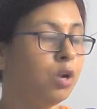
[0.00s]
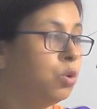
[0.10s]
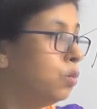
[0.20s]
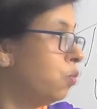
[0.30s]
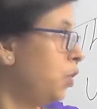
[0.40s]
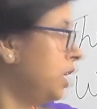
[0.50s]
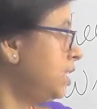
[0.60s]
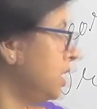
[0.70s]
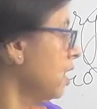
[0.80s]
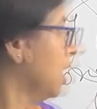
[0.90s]
And
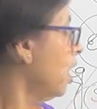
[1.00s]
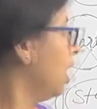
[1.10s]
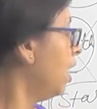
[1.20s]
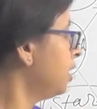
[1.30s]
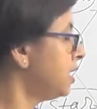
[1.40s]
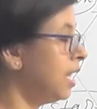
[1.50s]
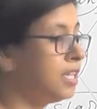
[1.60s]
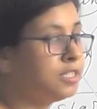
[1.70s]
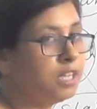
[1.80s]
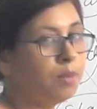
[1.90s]
which
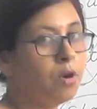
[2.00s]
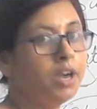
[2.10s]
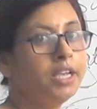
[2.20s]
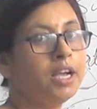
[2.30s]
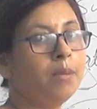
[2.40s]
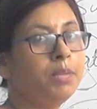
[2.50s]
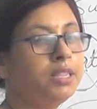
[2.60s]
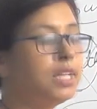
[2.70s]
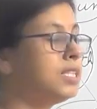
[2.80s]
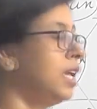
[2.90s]
celestial body come
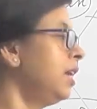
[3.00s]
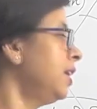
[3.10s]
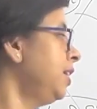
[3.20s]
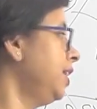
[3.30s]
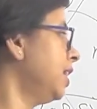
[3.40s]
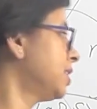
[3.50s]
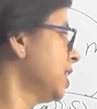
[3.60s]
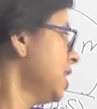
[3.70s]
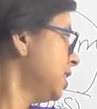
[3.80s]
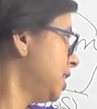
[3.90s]
in the center?
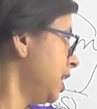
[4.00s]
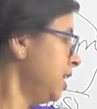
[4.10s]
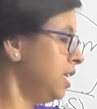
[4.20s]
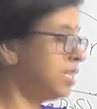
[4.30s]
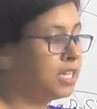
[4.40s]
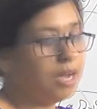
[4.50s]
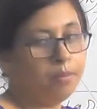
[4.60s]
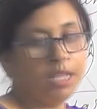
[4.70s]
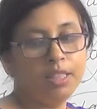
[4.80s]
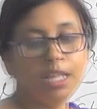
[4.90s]
Yes, sun is
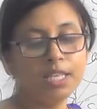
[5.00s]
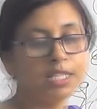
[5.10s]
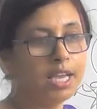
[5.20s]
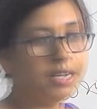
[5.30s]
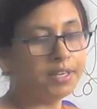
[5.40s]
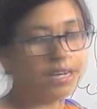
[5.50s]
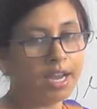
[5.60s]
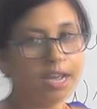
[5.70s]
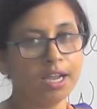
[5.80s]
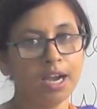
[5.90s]
come in the center
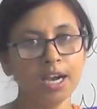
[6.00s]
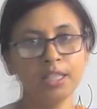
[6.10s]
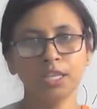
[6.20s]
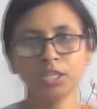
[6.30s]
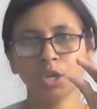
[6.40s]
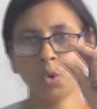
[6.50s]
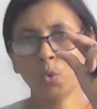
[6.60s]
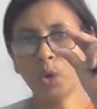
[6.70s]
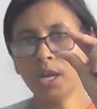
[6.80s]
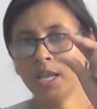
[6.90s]
and Earth is
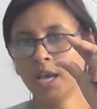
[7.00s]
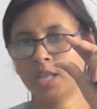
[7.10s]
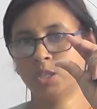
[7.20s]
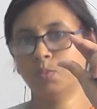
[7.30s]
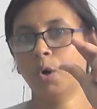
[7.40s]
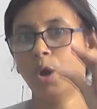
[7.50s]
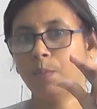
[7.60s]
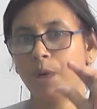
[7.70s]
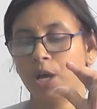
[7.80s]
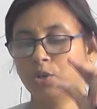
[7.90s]
only a
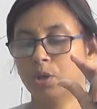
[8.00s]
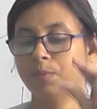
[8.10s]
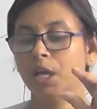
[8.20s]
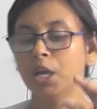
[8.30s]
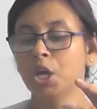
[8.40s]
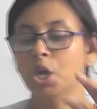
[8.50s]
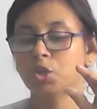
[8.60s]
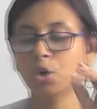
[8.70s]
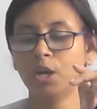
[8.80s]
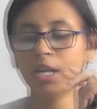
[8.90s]
small part of the
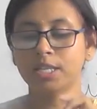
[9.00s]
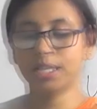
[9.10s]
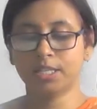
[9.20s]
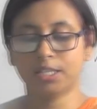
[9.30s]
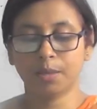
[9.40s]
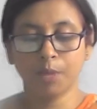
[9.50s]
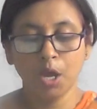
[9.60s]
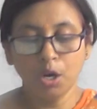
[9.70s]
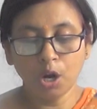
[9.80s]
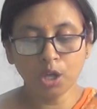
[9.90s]
solar system.
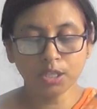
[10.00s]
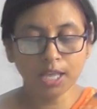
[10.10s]
Now